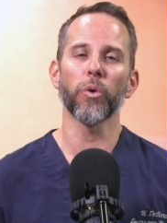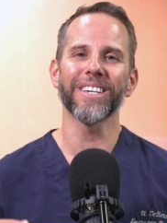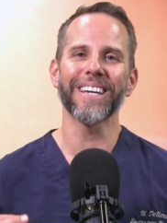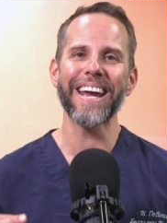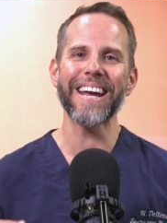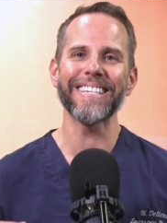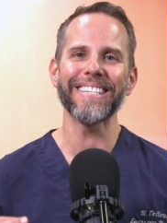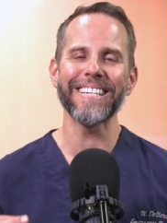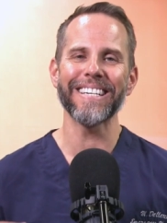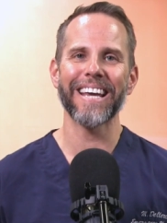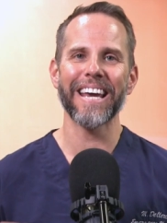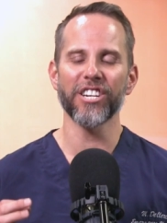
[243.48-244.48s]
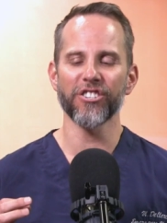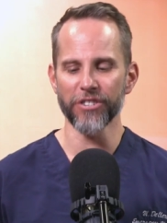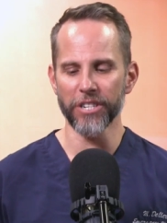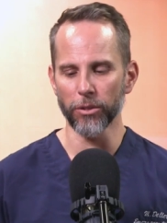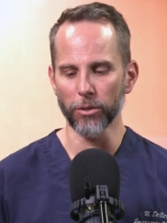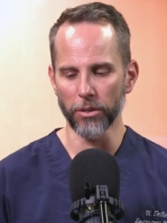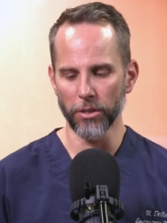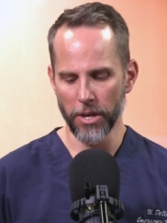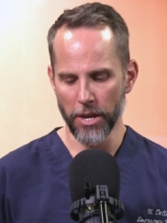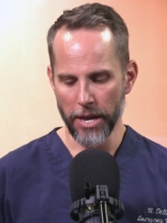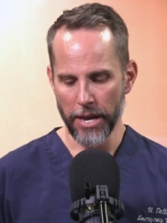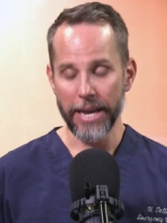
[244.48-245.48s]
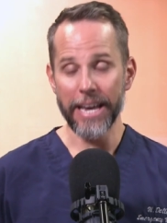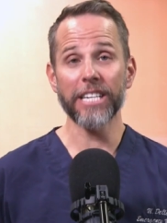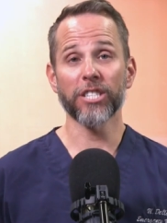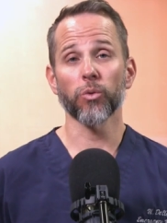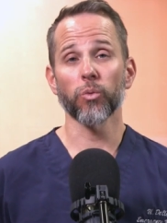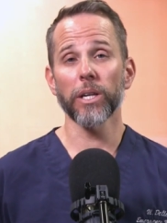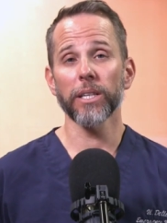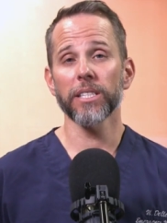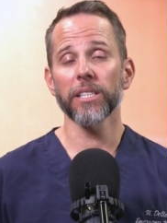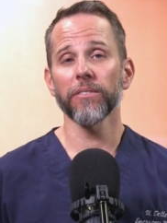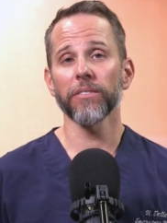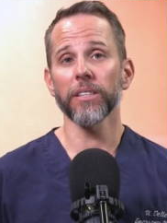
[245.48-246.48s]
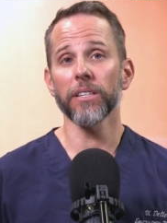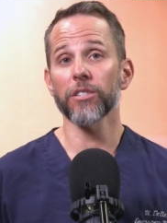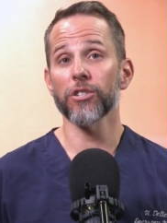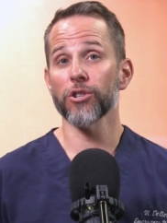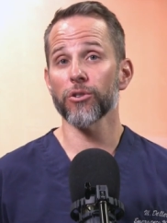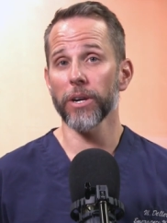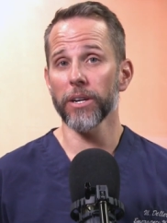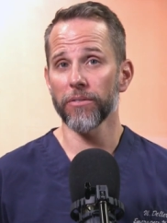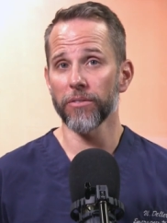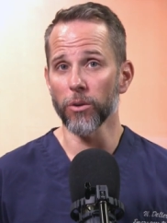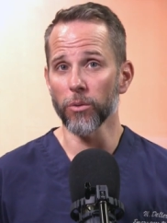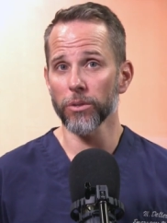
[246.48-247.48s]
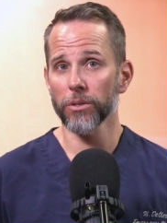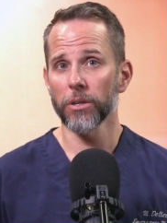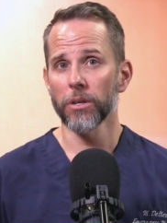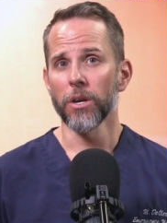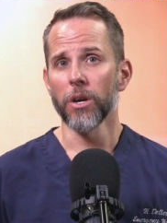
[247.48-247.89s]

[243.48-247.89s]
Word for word: with an 18 gauge needle. It's relatively straightforward.